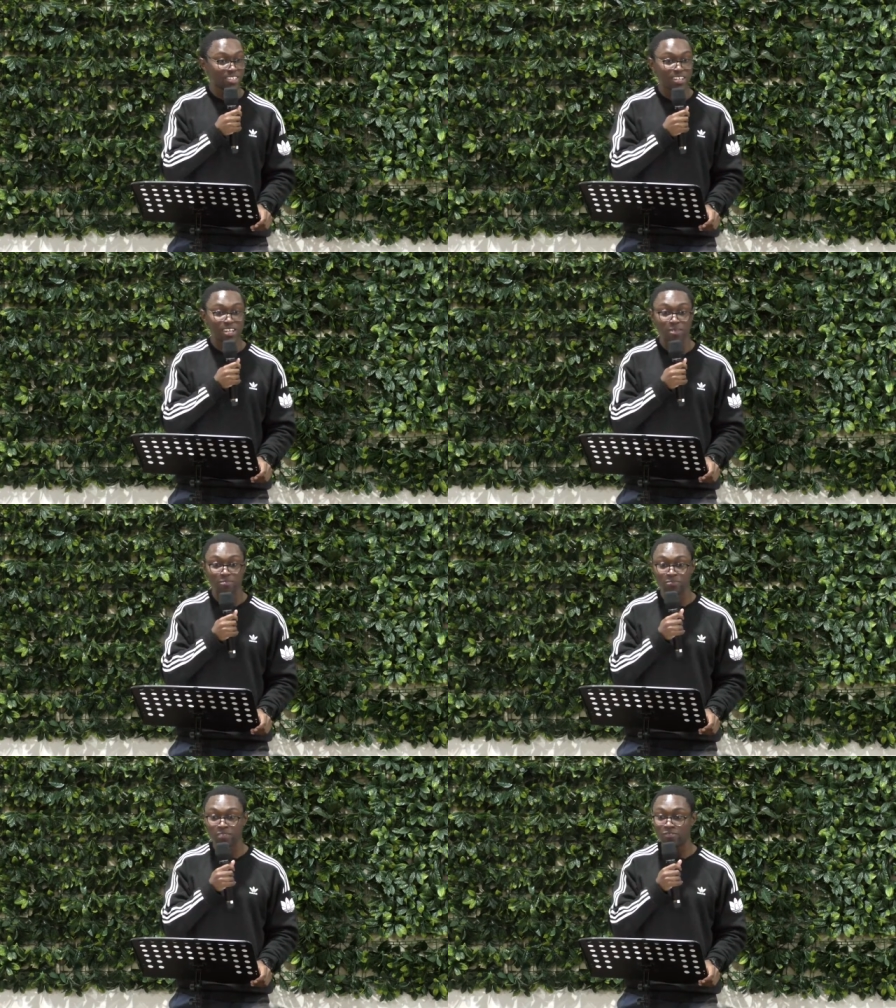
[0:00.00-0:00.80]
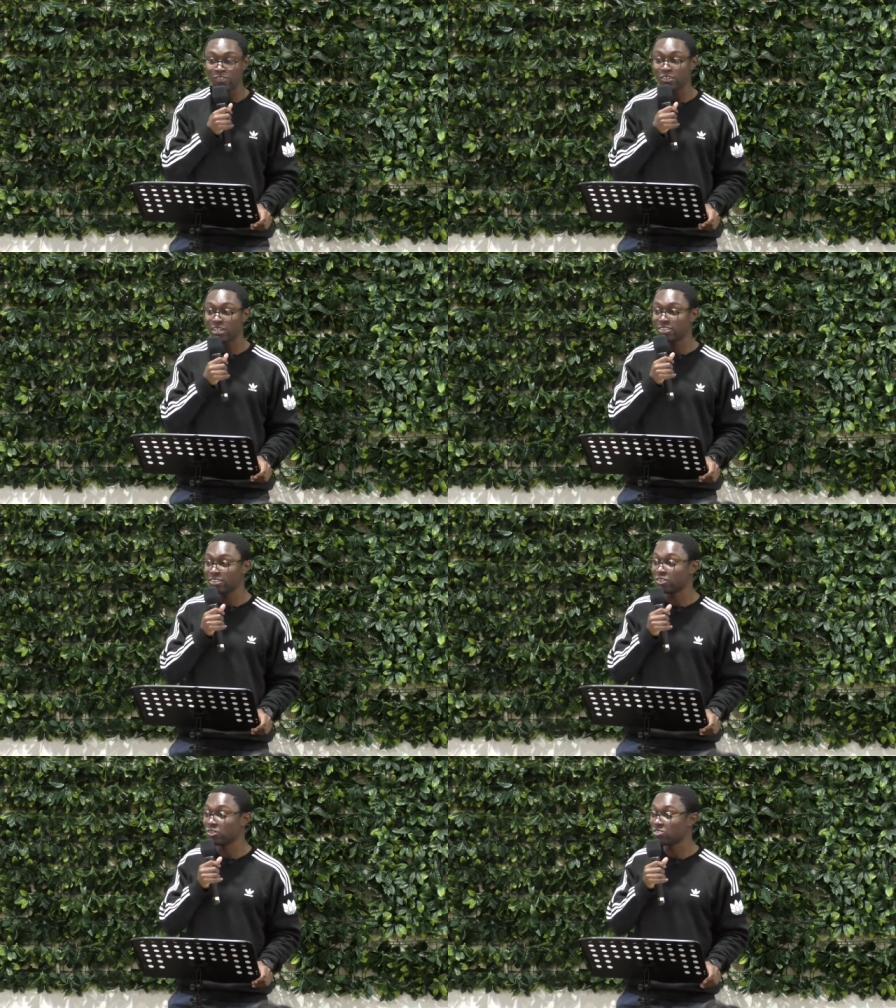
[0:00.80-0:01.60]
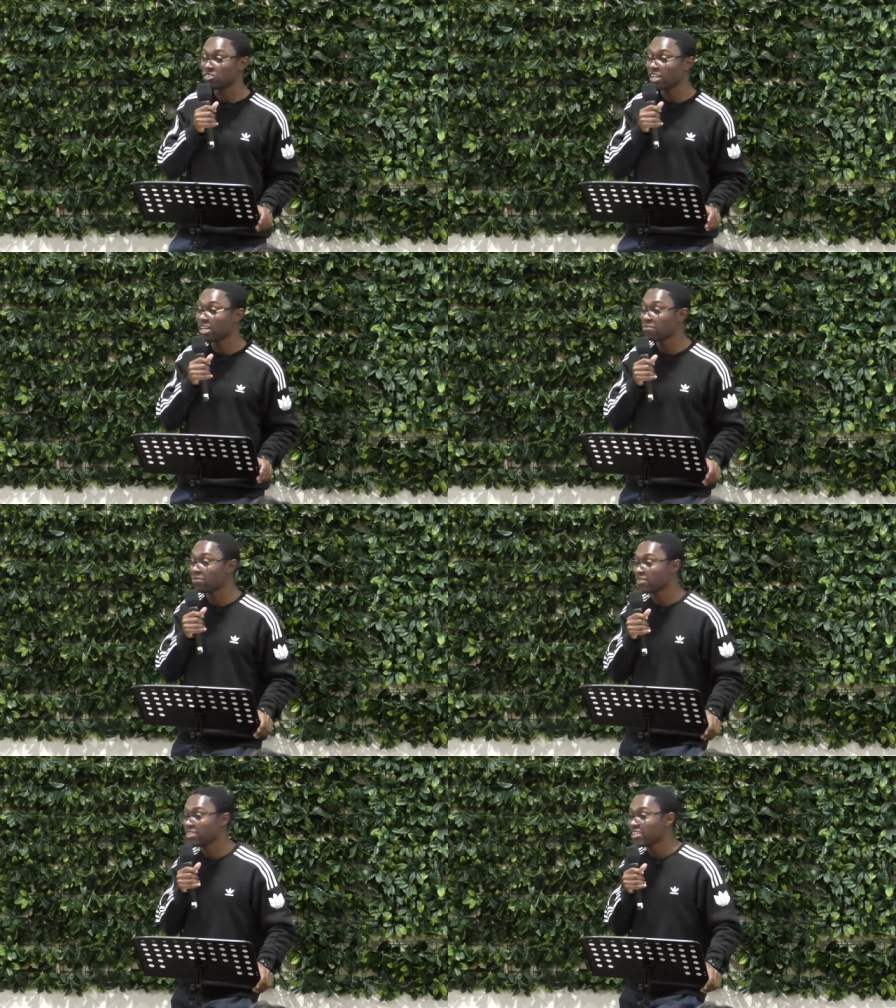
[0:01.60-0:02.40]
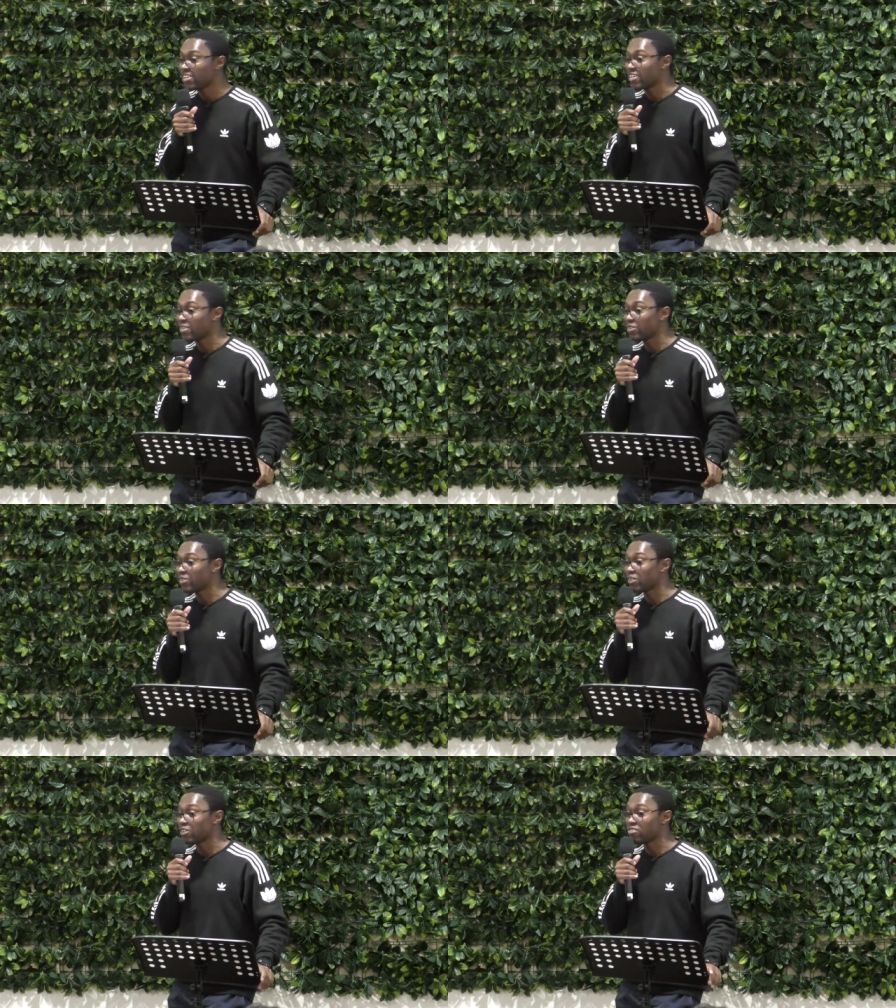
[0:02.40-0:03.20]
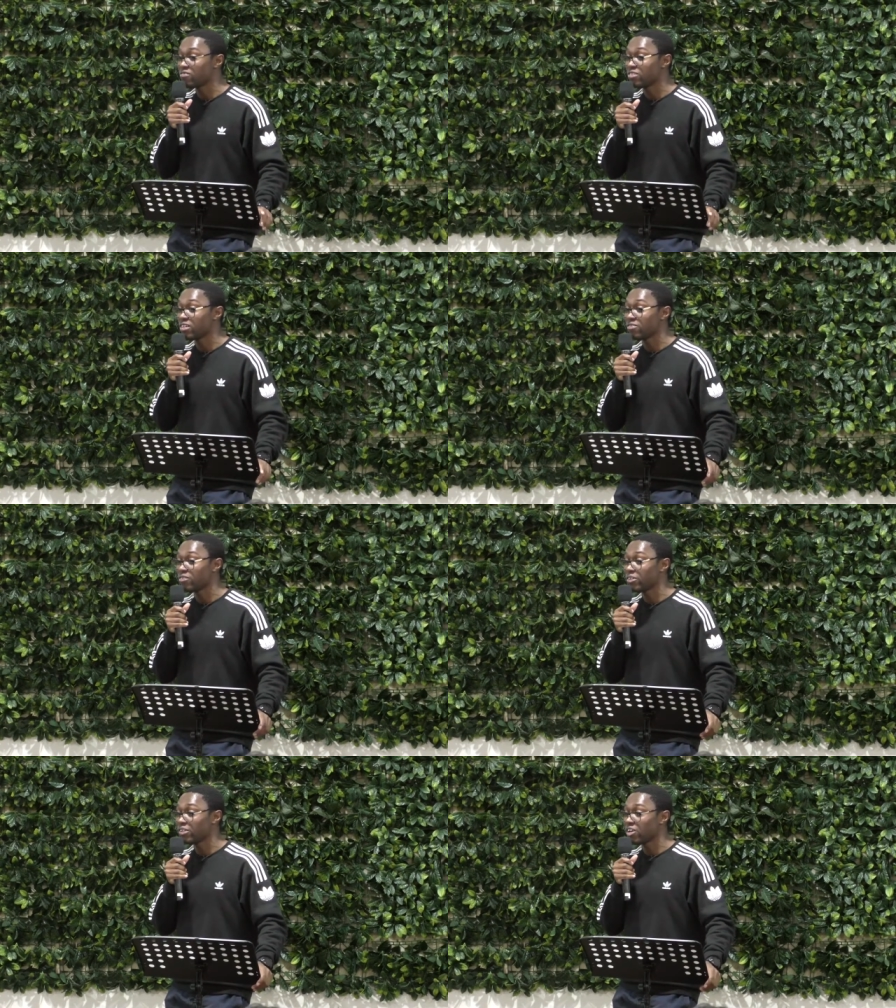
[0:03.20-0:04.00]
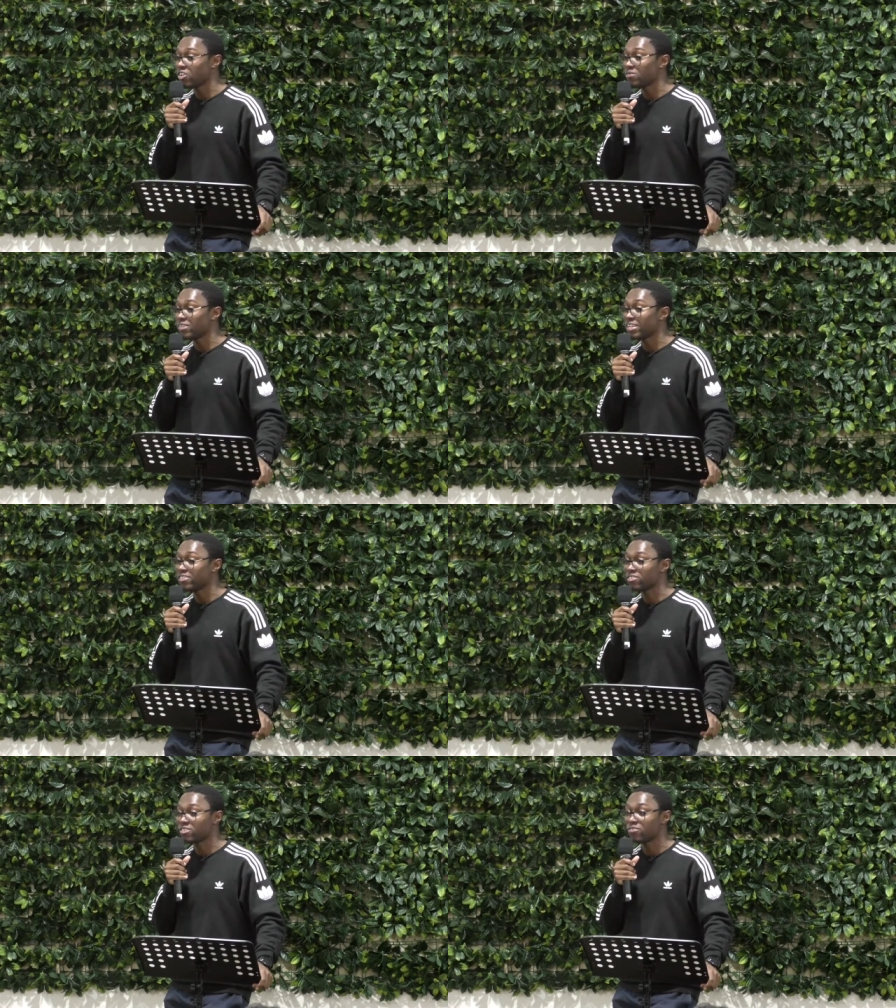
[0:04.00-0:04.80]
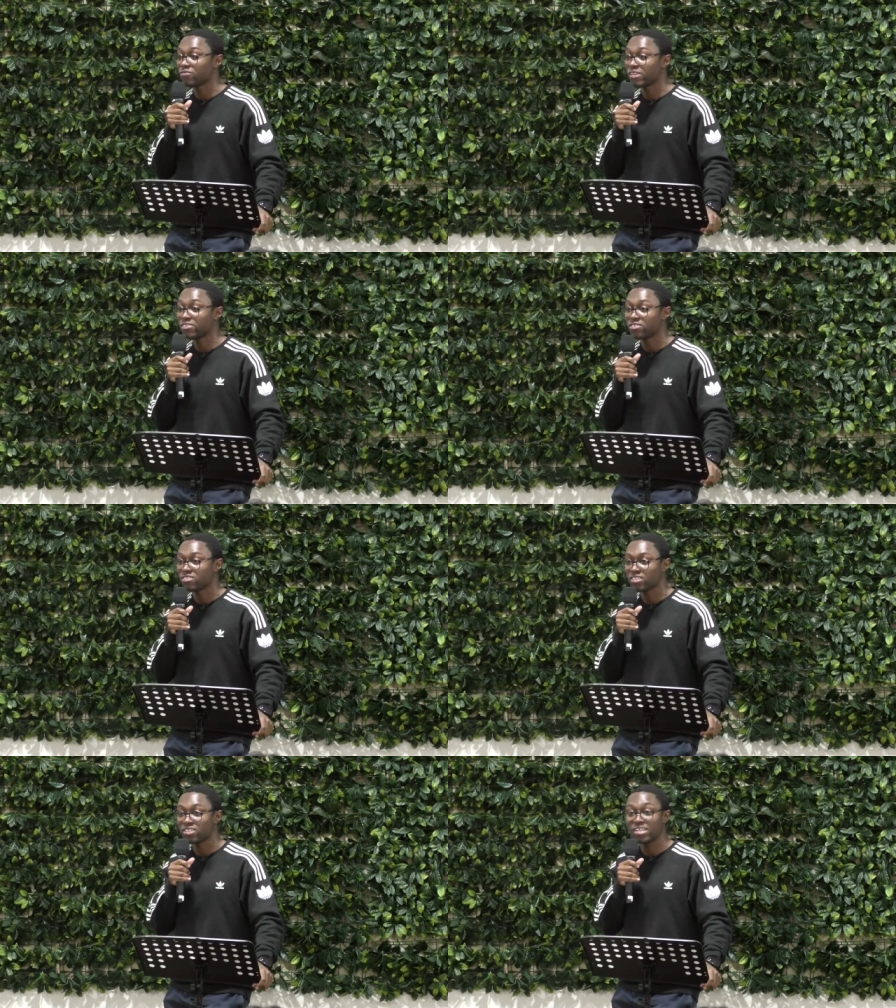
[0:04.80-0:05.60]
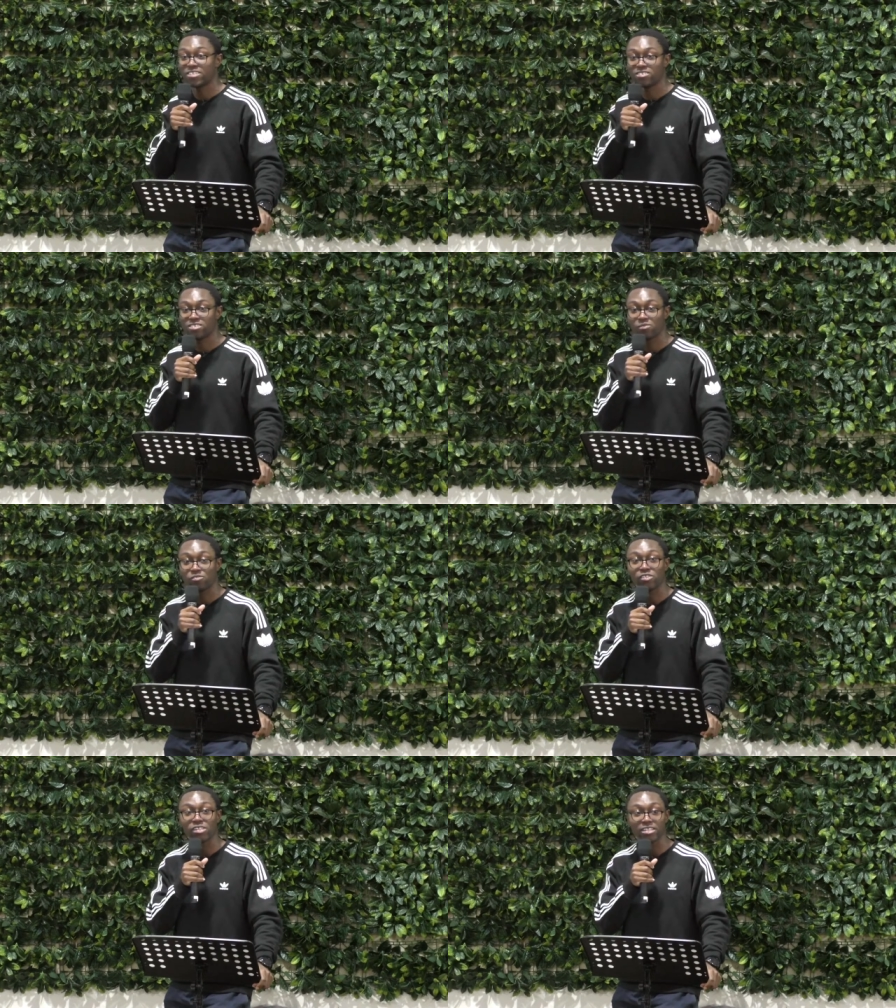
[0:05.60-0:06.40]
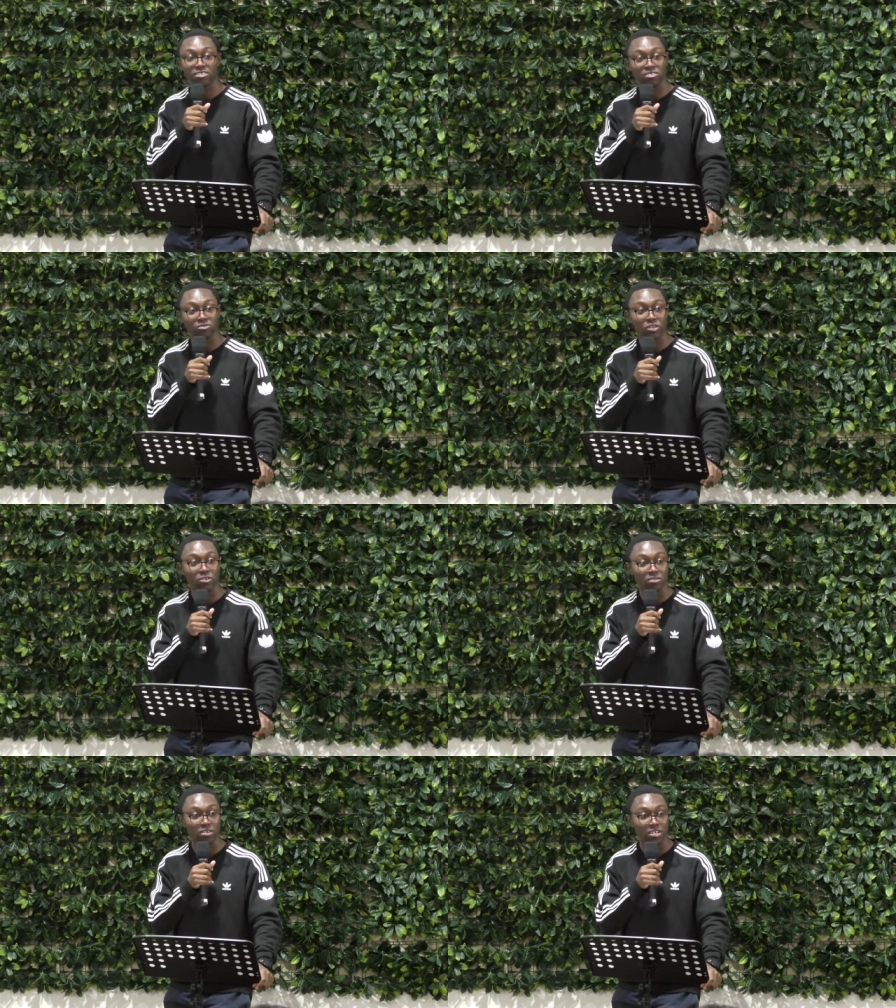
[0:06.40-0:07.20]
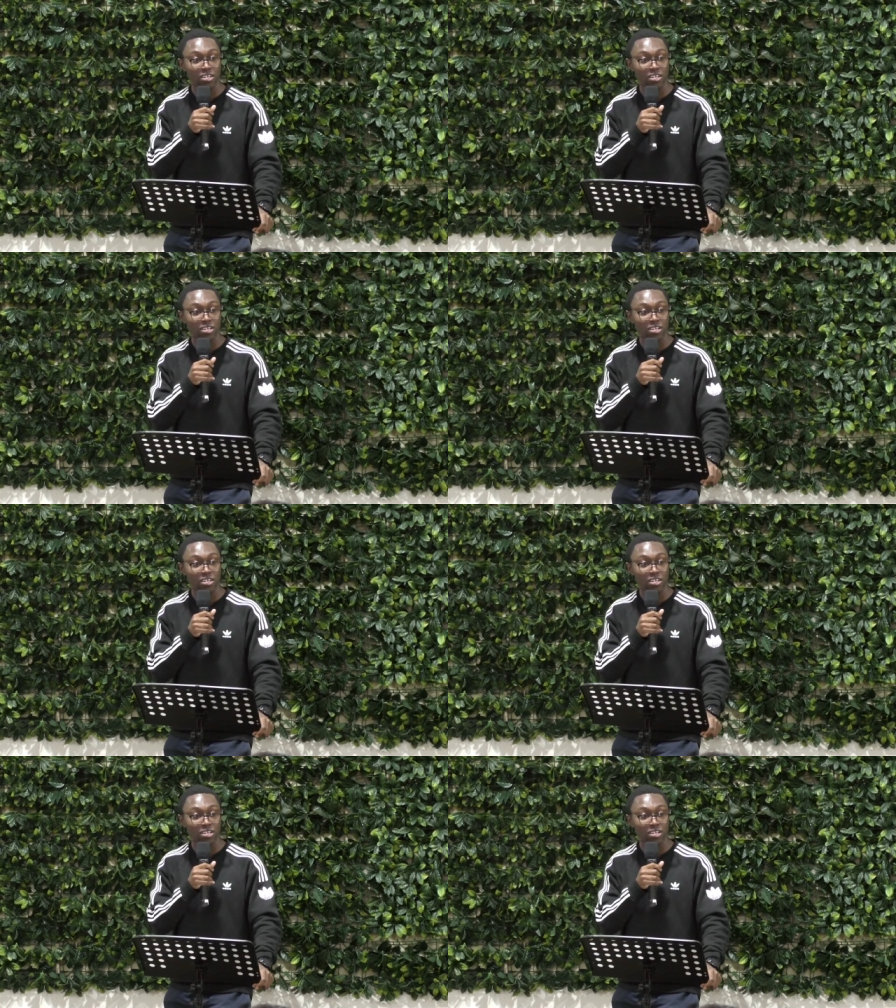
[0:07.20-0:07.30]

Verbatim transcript: Um, if you're at the launch camp, um, there are lots of you that wrote encouragement letters to your friends uh, and to some of your leaders as well.